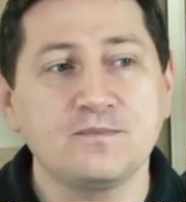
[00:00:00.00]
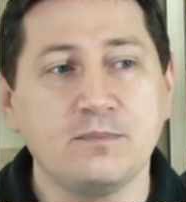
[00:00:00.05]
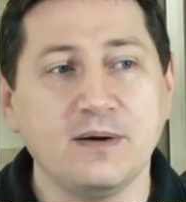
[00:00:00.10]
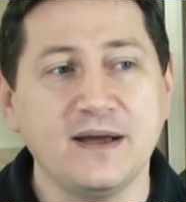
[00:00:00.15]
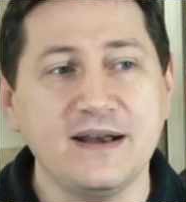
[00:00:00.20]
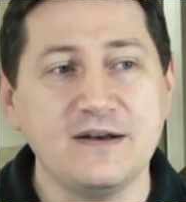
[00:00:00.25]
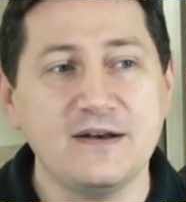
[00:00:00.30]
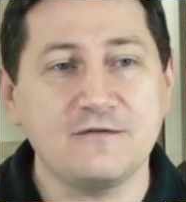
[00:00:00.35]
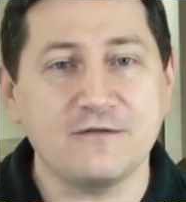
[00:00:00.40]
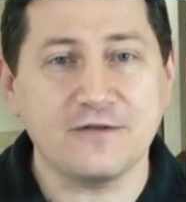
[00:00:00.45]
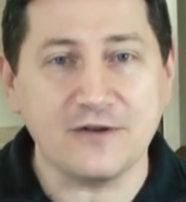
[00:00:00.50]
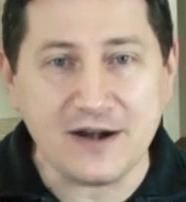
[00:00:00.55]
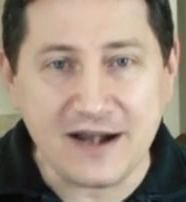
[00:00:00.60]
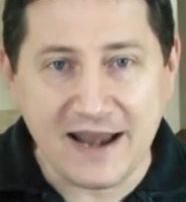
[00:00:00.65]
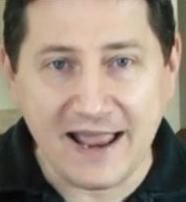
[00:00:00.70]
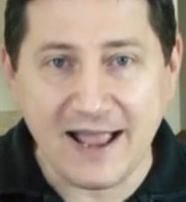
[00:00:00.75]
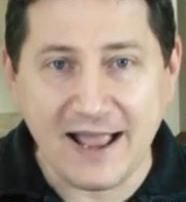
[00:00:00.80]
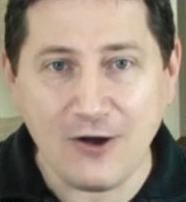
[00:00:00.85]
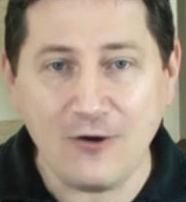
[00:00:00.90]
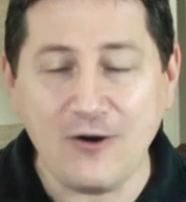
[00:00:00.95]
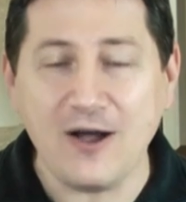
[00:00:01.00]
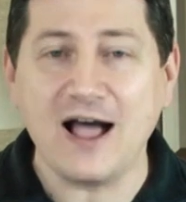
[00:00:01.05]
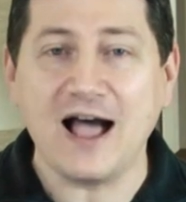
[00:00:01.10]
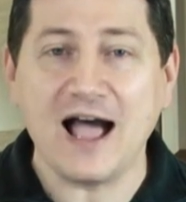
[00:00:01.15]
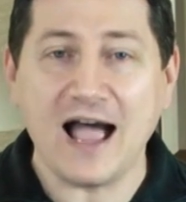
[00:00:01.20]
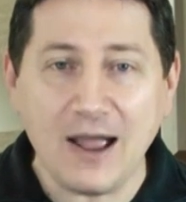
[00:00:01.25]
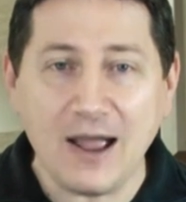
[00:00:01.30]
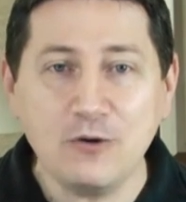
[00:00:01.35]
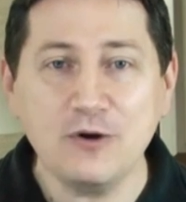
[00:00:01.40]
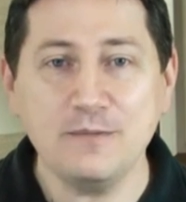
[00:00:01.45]
But for now,
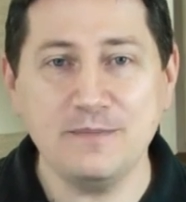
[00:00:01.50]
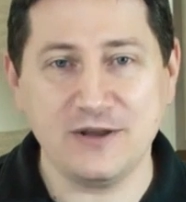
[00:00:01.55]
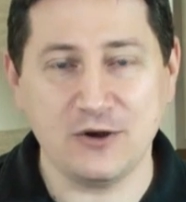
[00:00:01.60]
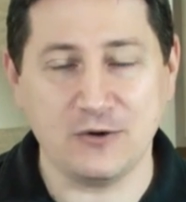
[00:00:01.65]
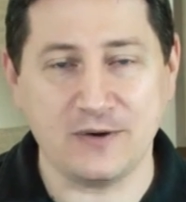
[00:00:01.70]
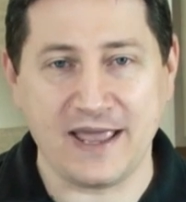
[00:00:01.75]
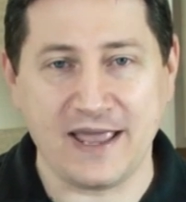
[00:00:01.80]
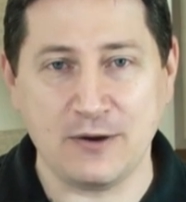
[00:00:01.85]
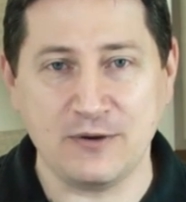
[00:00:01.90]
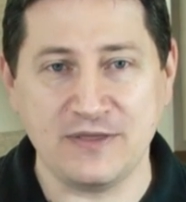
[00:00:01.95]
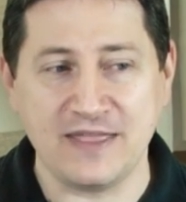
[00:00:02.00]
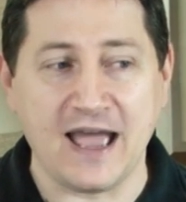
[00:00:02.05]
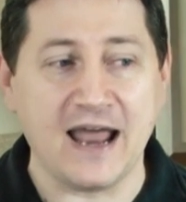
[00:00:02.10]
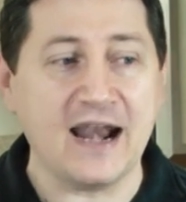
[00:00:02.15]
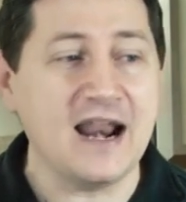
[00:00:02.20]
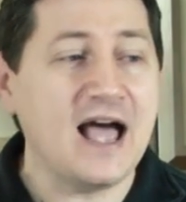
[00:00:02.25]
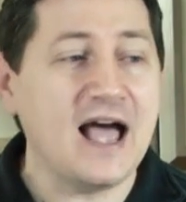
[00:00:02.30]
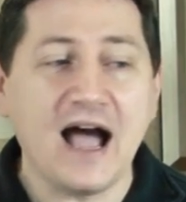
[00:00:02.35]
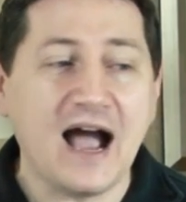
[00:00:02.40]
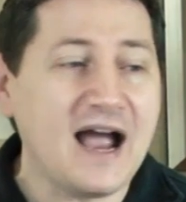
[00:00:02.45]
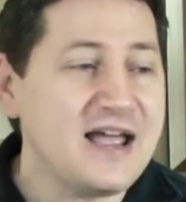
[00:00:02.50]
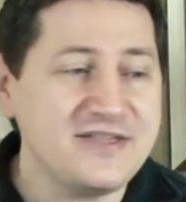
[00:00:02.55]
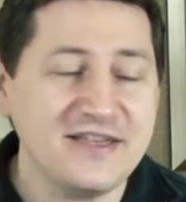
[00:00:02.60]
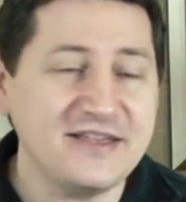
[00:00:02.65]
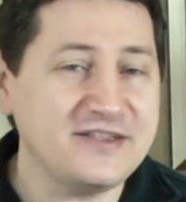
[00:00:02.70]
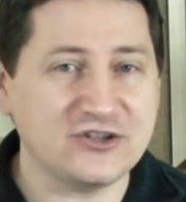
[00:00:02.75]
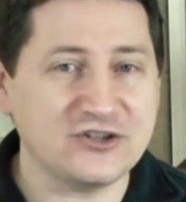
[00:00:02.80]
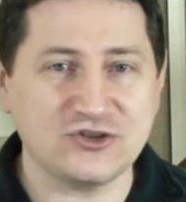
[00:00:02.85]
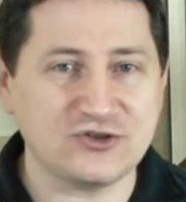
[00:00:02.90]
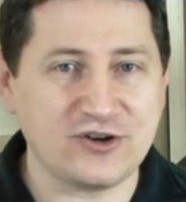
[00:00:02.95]
I would be okay with that. I
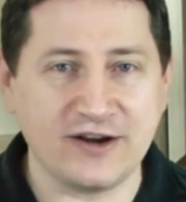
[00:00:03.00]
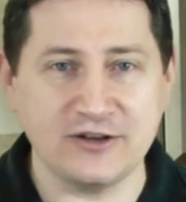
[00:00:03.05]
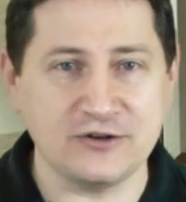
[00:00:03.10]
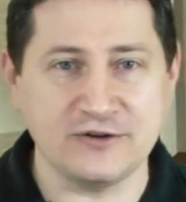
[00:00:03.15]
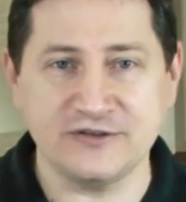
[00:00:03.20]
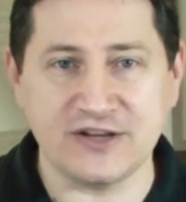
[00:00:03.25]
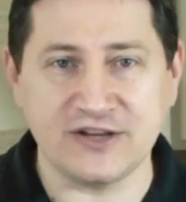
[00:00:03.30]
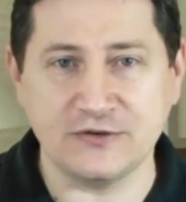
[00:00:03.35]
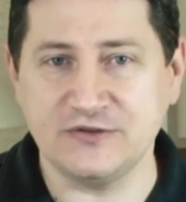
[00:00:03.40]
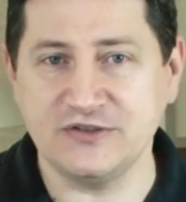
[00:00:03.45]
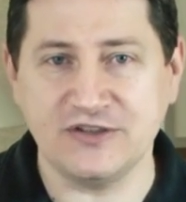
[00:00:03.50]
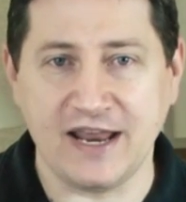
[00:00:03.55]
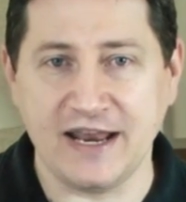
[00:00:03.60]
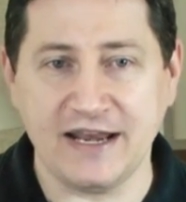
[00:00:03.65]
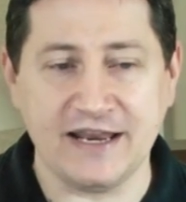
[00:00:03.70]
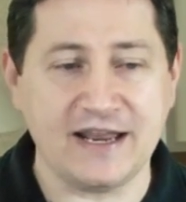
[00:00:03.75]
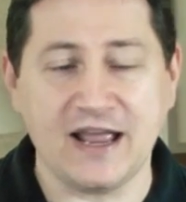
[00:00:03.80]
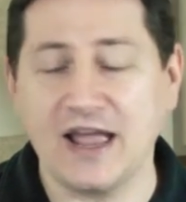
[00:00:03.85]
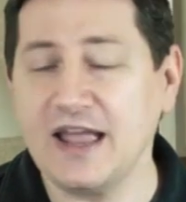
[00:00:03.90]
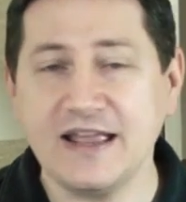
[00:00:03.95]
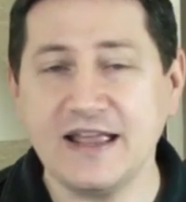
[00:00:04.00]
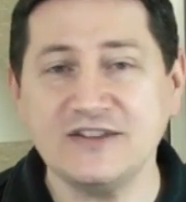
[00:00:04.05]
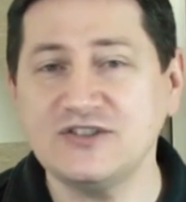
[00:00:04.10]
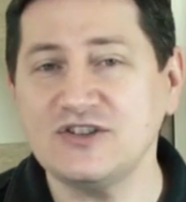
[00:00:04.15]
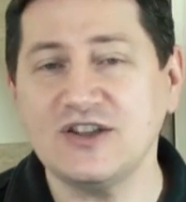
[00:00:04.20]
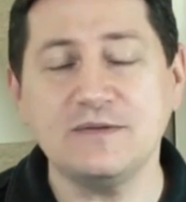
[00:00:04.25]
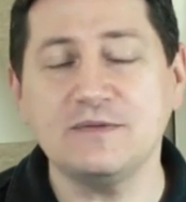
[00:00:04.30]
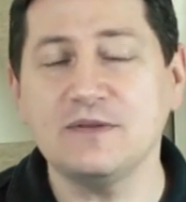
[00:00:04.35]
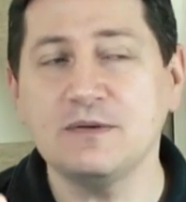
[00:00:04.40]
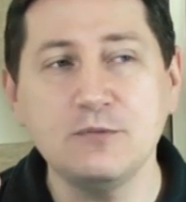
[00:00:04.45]
think this trailer is outstanding.
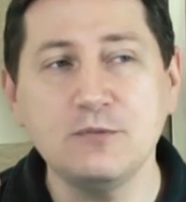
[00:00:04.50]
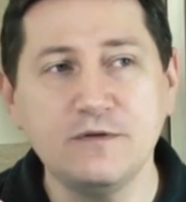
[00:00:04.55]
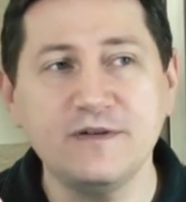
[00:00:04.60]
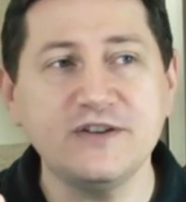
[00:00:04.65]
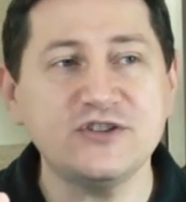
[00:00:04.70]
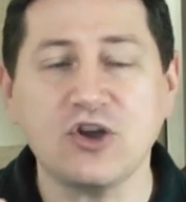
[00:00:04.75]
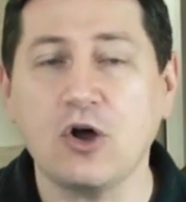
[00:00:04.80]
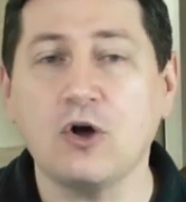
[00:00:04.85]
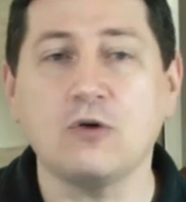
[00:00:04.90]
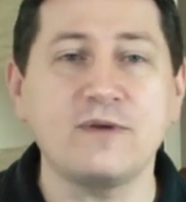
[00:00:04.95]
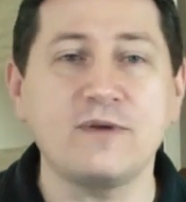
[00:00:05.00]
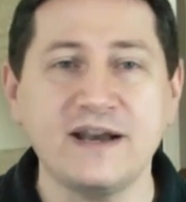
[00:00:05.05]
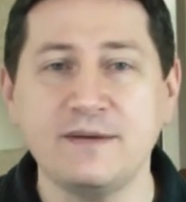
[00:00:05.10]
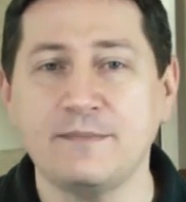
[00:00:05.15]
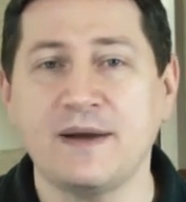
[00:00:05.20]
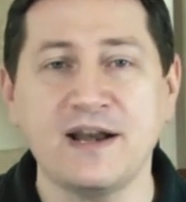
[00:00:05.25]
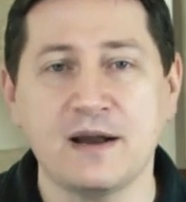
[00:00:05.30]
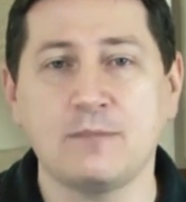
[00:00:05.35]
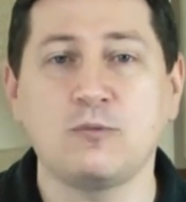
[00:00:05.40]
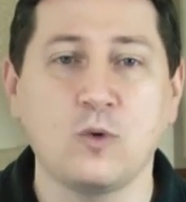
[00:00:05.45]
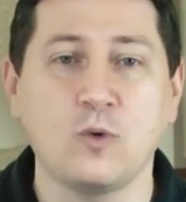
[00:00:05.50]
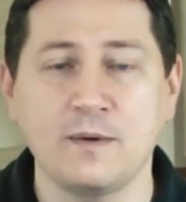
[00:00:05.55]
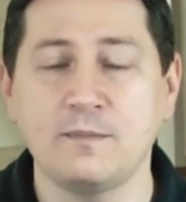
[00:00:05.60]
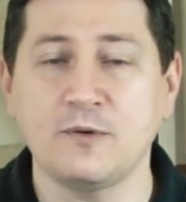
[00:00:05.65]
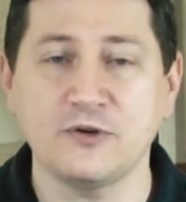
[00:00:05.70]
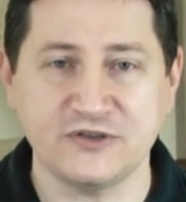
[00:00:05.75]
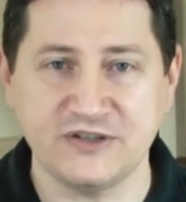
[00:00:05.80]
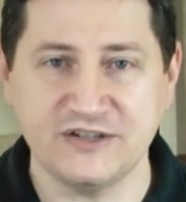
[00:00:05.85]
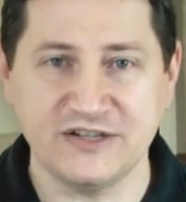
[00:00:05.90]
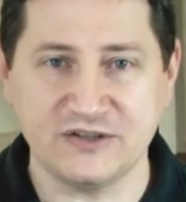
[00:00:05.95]
It's the movie's already my number one
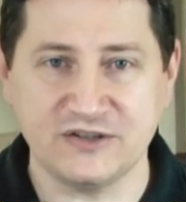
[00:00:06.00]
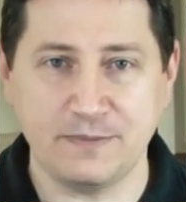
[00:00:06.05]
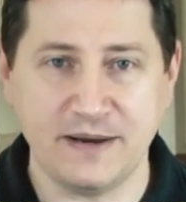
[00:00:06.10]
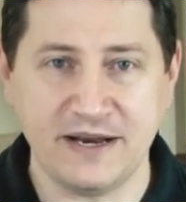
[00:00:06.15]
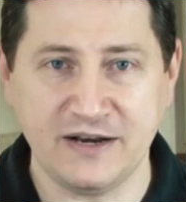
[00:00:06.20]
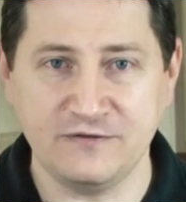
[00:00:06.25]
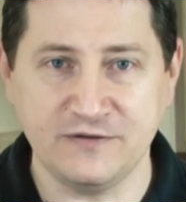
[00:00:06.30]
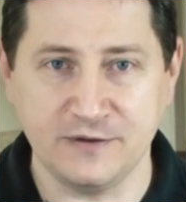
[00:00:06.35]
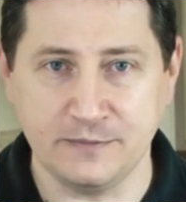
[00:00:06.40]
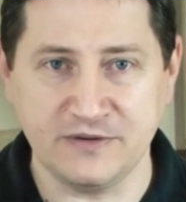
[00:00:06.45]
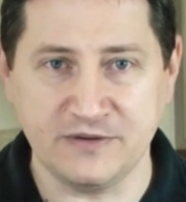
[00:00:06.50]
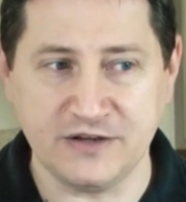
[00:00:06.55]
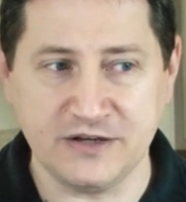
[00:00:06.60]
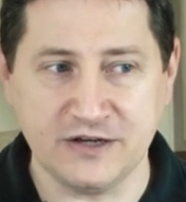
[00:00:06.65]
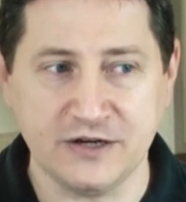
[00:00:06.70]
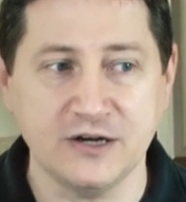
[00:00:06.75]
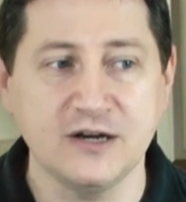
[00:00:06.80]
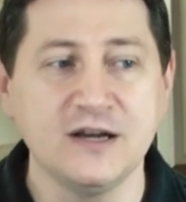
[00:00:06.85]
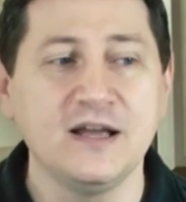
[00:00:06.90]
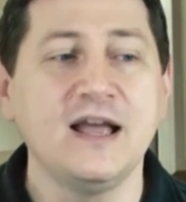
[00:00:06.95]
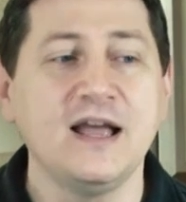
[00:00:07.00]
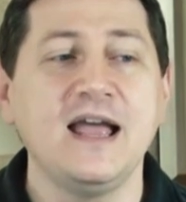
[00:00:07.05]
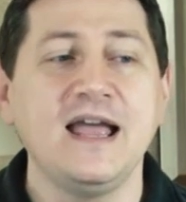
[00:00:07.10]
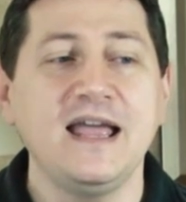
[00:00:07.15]
most anticipated film of the year.